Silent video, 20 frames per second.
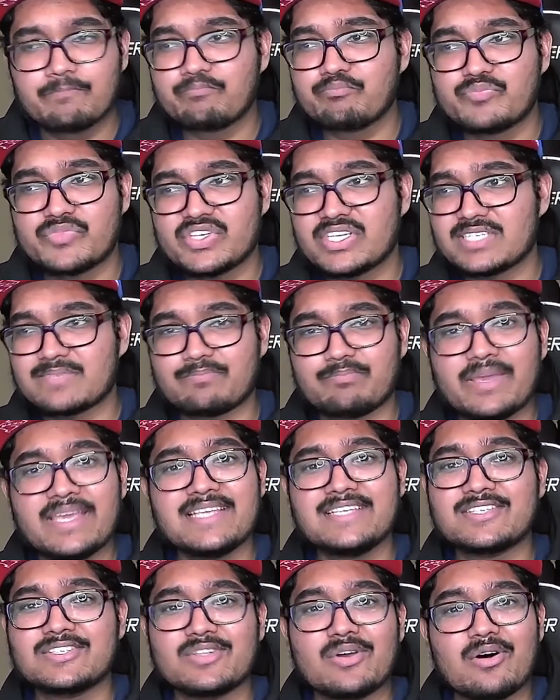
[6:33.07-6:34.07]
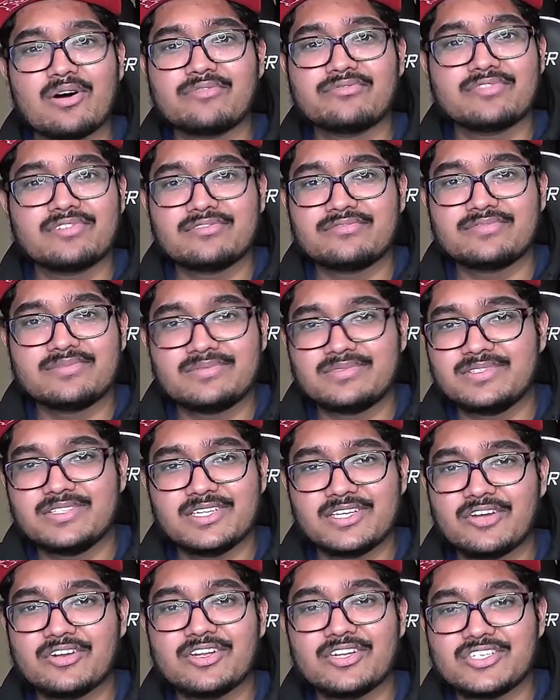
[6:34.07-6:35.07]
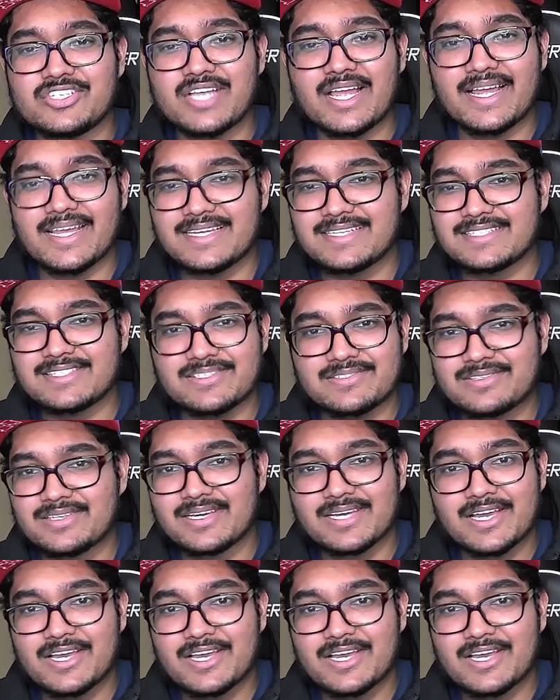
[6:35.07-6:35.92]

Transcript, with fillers: just based off of, you know, the Giants